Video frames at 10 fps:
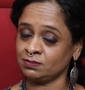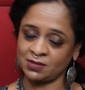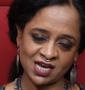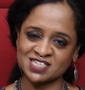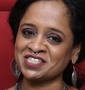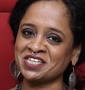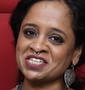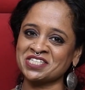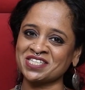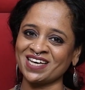as they
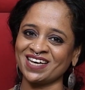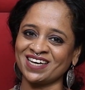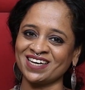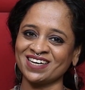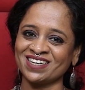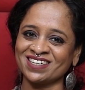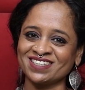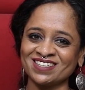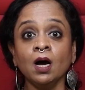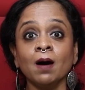say.
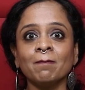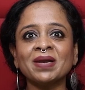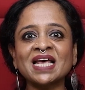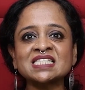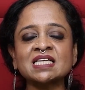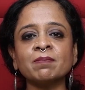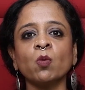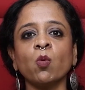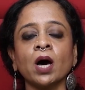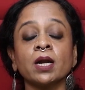Place number
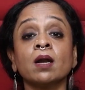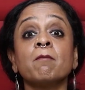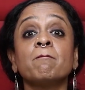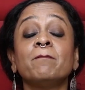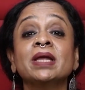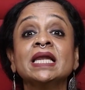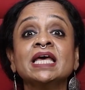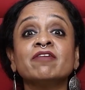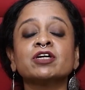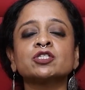1,
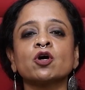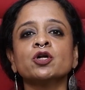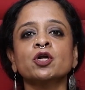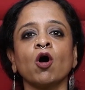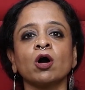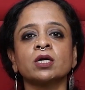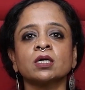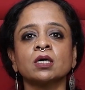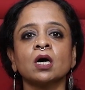believe it or not,